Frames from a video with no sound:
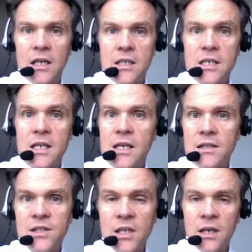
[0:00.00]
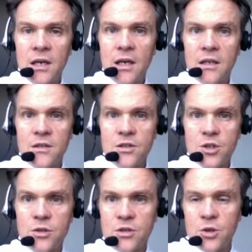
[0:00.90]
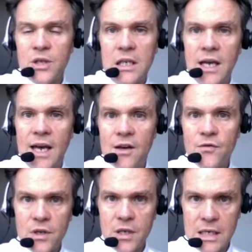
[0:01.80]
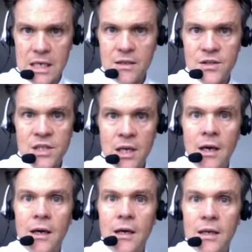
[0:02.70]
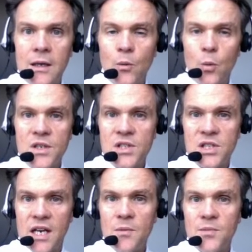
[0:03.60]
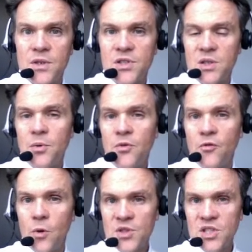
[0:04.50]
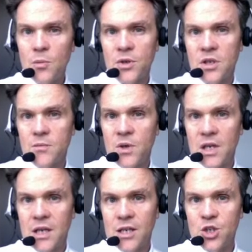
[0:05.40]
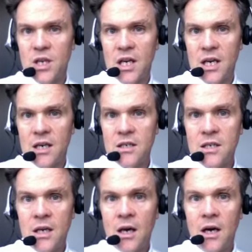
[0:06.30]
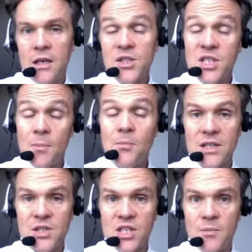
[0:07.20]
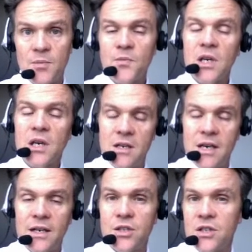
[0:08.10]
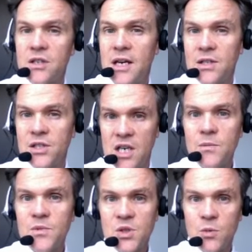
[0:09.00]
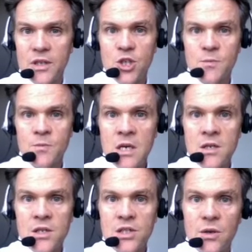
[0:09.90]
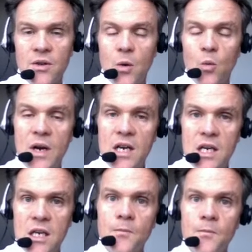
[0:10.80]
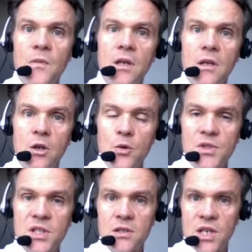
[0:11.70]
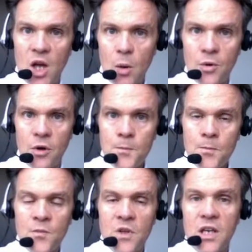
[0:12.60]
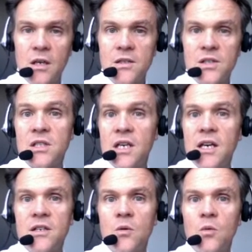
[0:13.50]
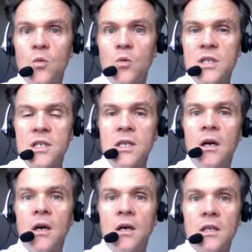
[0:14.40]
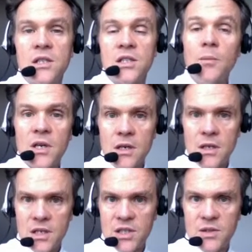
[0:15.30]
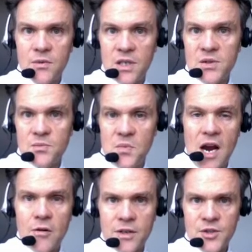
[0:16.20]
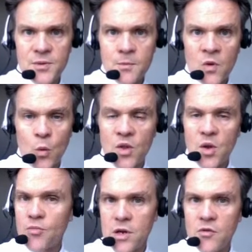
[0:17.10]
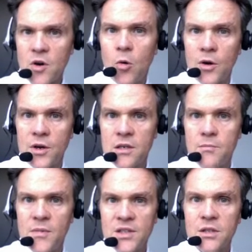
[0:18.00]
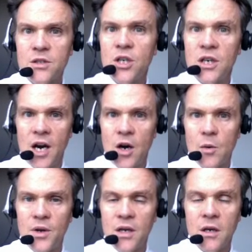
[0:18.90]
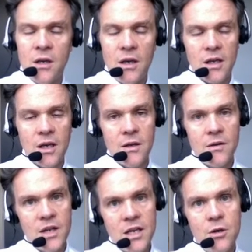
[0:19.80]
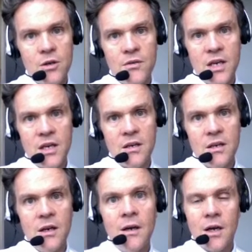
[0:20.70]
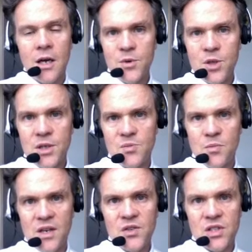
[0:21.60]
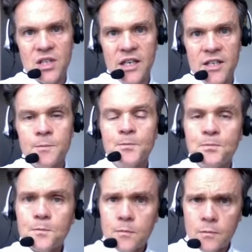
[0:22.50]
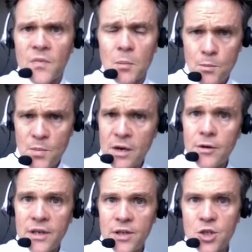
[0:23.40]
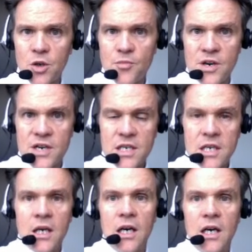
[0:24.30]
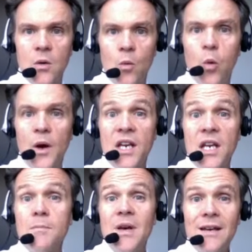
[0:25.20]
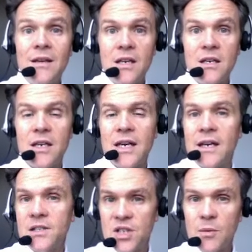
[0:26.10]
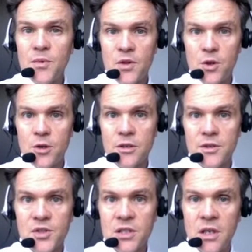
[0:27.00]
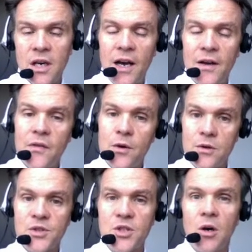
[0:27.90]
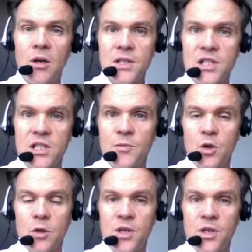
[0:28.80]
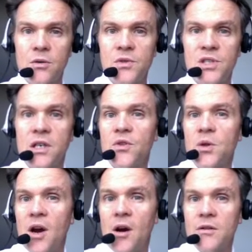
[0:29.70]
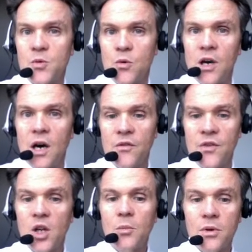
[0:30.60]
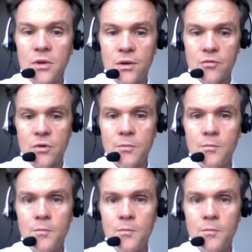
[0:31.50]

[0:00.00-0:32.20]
needs, should he have needs, we set up a simple voice output communication aid step by step, connected to that same switch, so that when he used his elbow, he instead would summon his parents with a pre-recorded message in Arabic. Again, they could then come to his bedside, better interpret what he may need and summon the nurse, and then the nurse call system could be used if the parents were not available in the room.